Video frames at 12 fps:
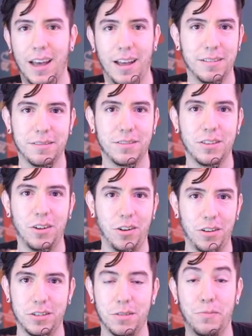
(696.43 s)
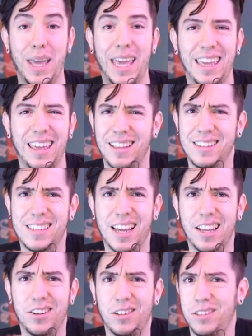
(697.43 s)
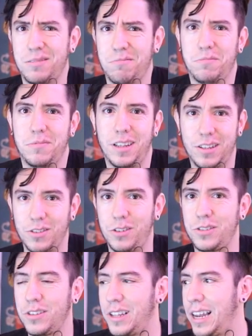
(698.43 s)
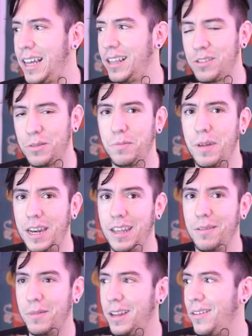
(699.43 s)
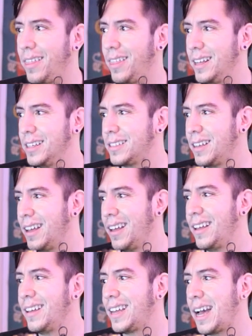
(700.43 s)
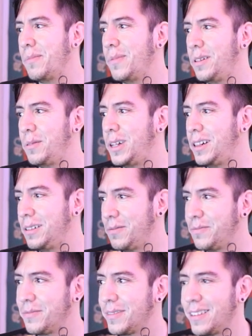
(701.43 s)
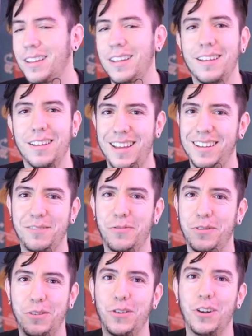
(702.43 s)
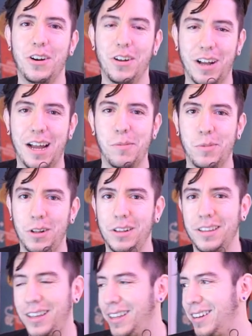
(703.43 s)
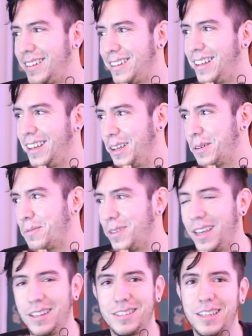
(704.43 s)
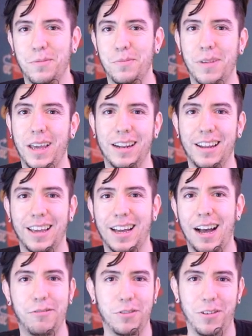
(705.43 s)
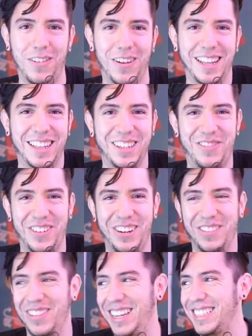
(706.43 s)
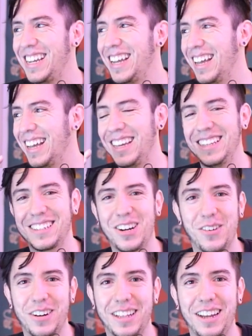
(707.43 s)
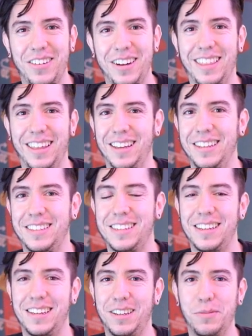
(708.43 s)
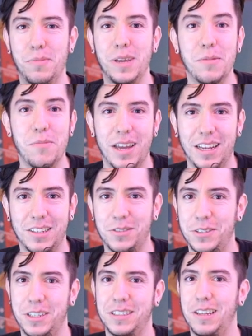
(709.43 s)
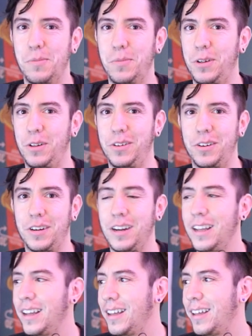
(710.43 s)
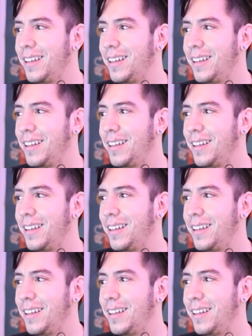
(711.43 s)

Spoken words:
Yeah, also baking cycles, that's also the light of many things. Campbell, well, if you don't know Campbell, then yes, he made like half of Blender pretty much. He's covered everything. It's beam mesh, for example, or